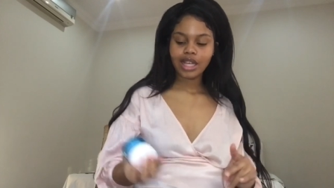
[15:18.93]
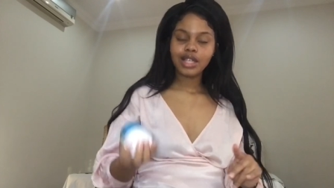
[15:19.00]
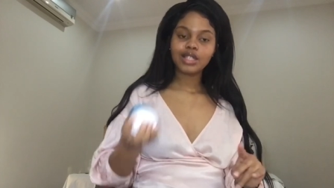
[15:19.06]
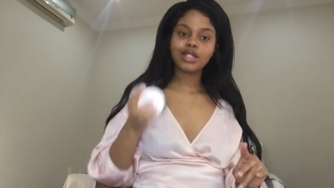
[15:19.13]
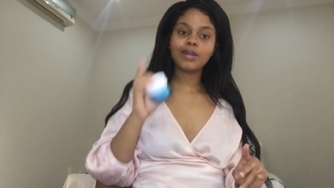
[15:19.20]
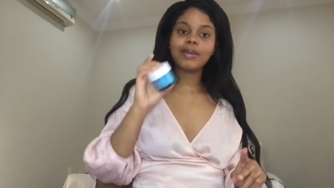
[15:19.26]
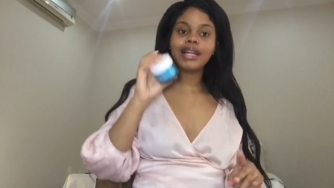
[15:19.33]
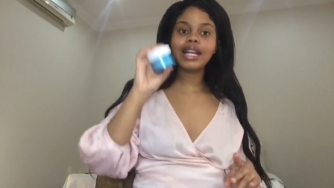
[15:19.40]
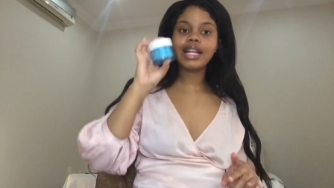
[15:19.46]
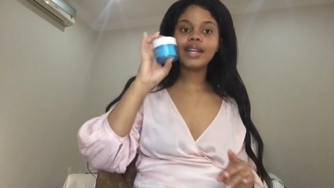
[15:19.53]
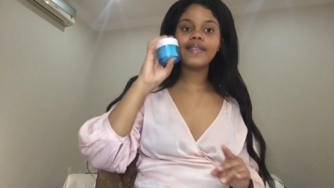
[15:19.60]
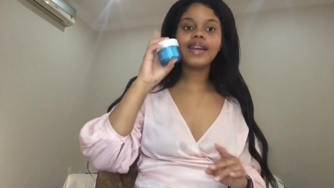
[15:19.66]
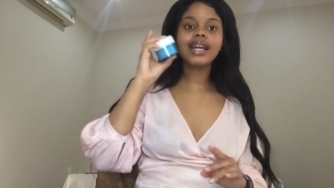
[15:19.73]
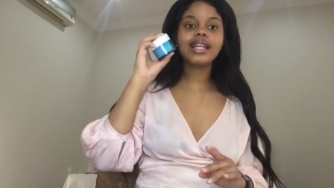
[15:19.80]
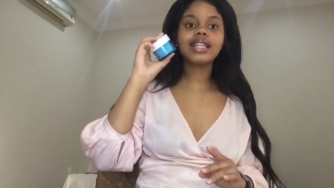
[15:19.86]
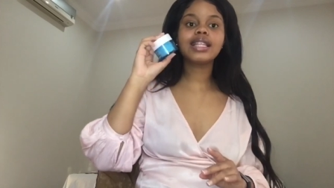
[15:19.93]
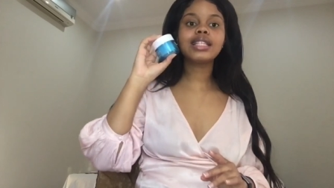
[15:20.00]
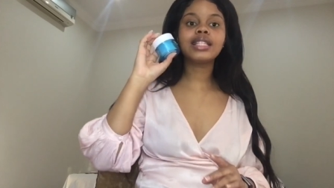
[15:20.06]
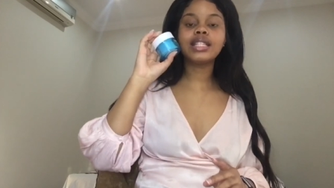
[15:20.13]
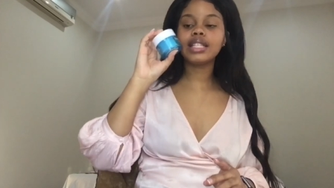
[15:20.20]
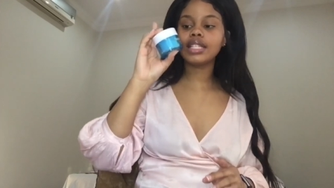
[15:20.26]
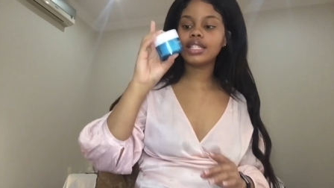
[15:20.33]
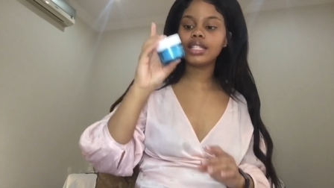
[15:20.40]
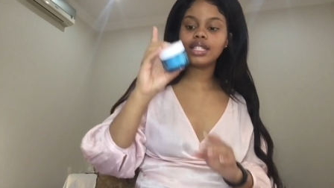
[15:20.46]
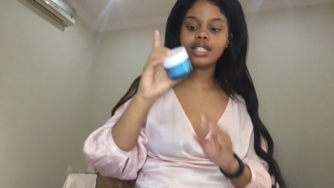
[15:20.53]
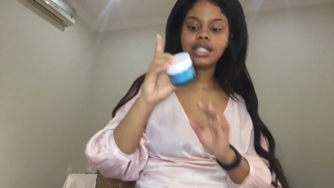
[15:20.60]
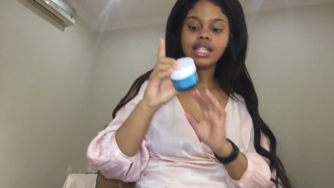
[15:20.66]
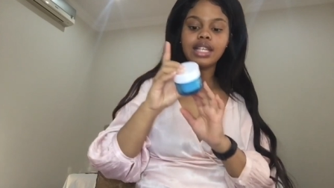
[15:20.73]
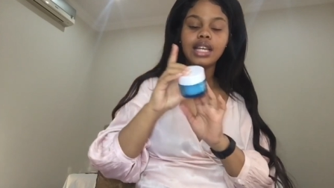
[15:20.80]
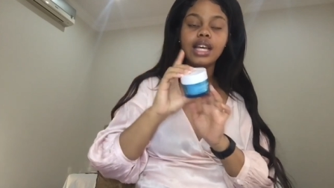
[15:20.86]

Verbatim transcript: so but anyway this is